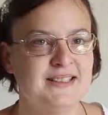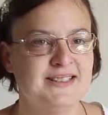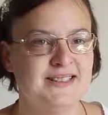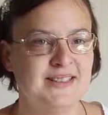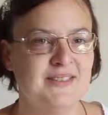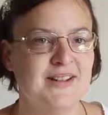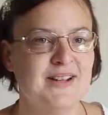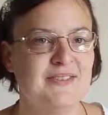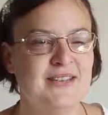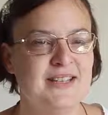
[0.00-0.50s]

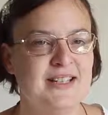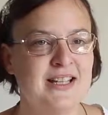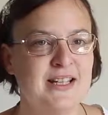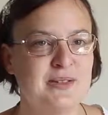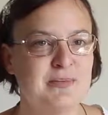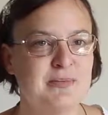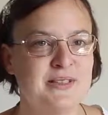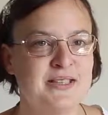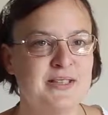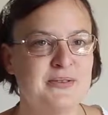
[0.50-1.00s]
So having that
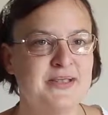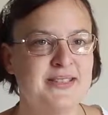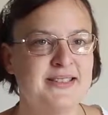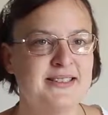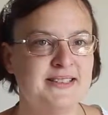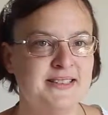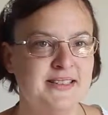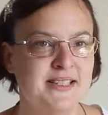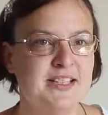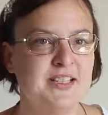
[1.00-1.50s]

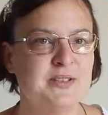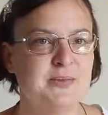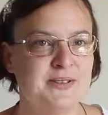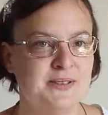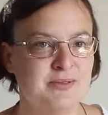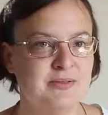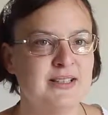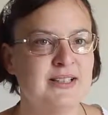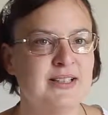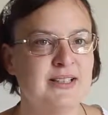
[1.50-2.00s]
in-between stage
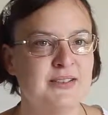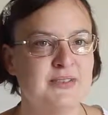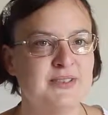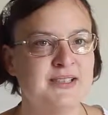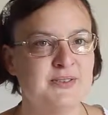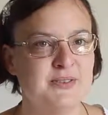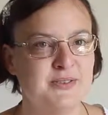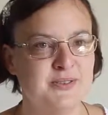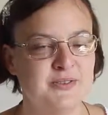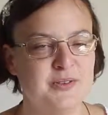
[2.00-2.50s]
was really
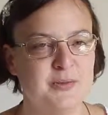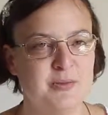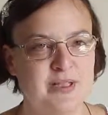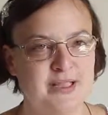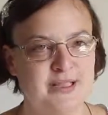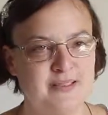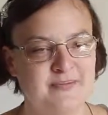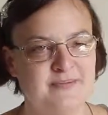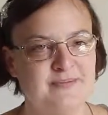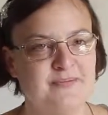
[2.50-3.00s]
useful for
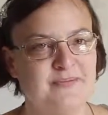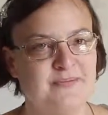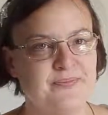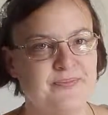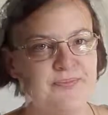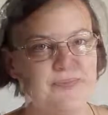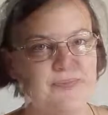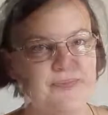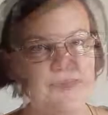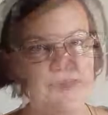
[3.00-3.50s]
me.
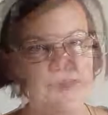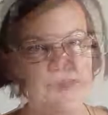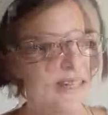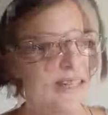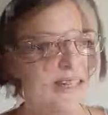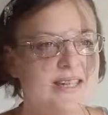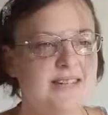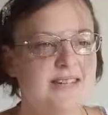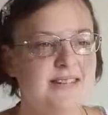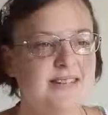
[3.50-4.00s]

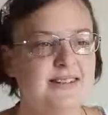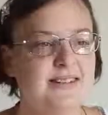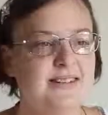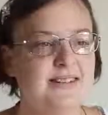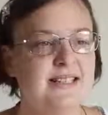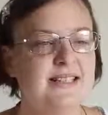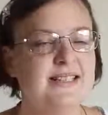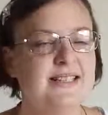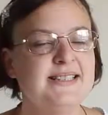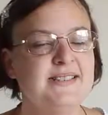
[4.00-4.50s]

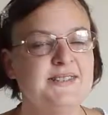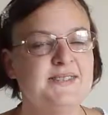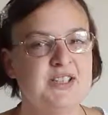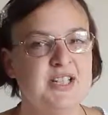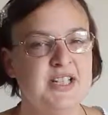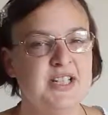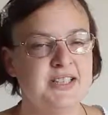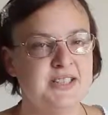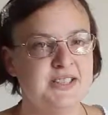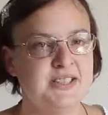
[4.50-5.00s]
Things have
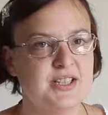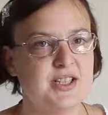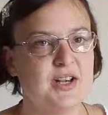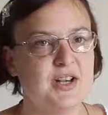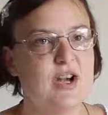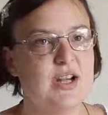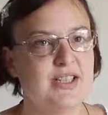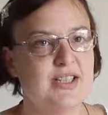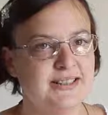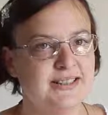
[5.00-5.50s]
changed a
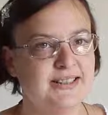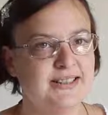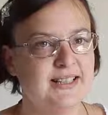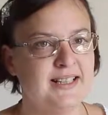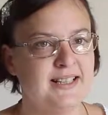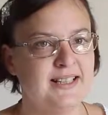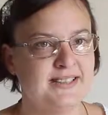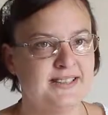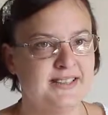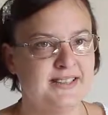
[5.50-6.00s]
lot in the
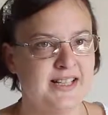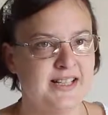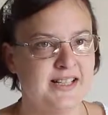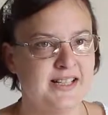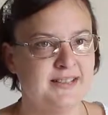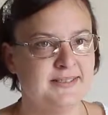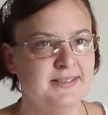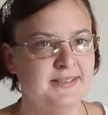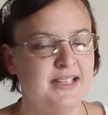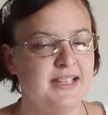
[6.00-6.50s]
last
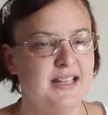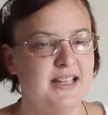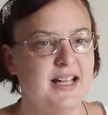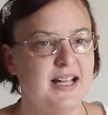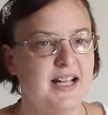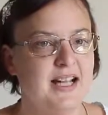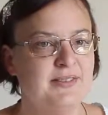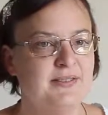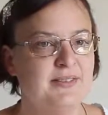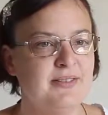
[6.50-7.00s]
year.
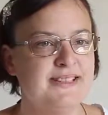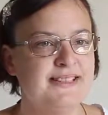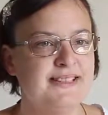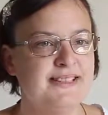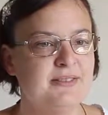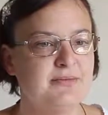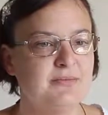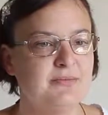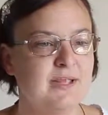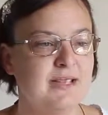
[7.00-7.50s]

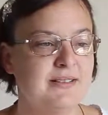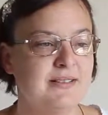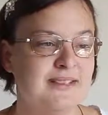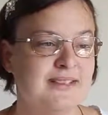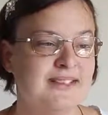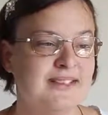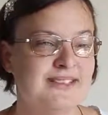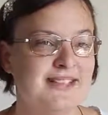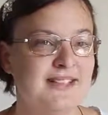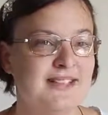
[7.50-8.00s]

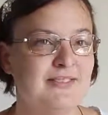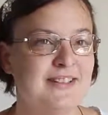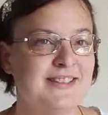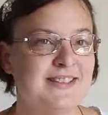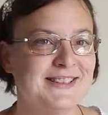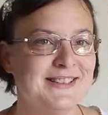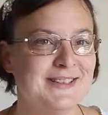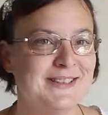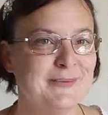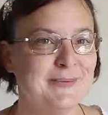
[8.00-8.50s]
I say
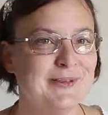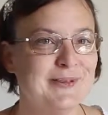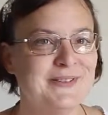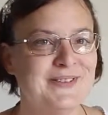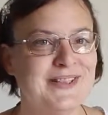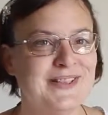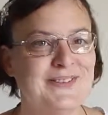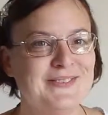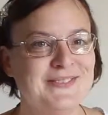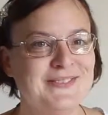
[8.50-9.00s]
recently moved
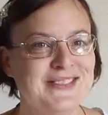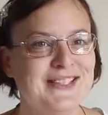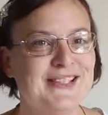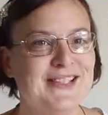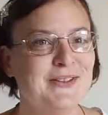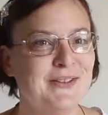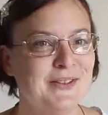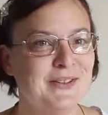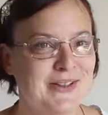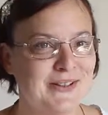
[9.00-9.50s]
here. It was a
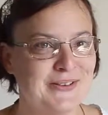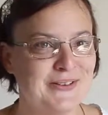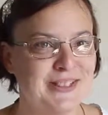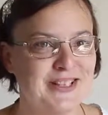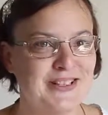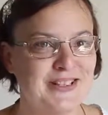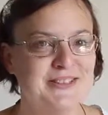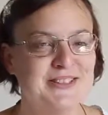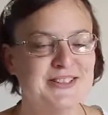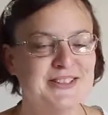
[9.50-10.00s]
year ago
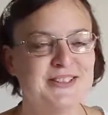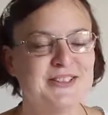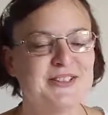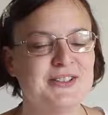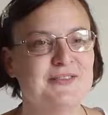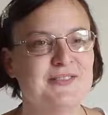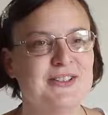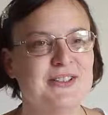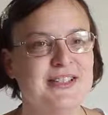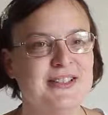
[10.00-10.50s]
now, which has
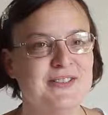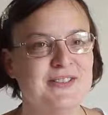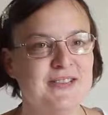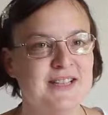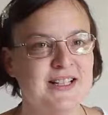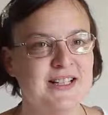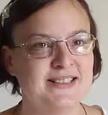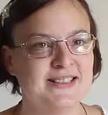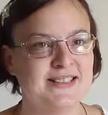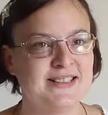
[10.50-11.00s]
gone really
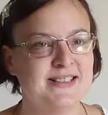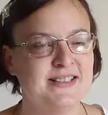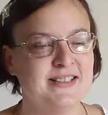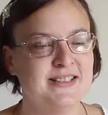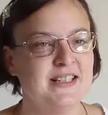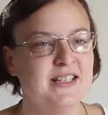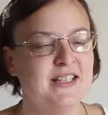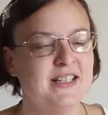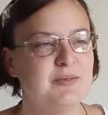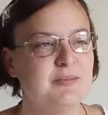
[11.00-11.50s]
fast.
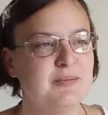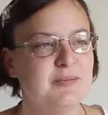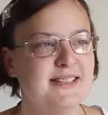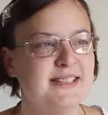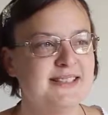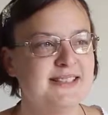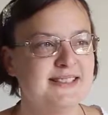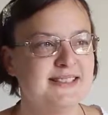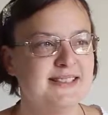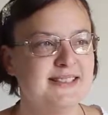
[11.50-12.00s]
But
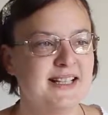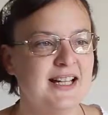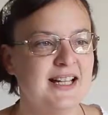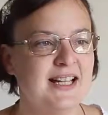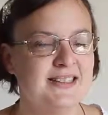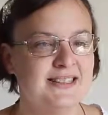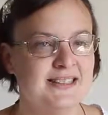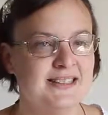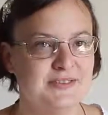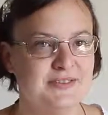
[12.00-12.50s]
this is a
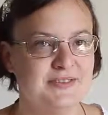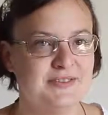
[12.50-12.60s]
council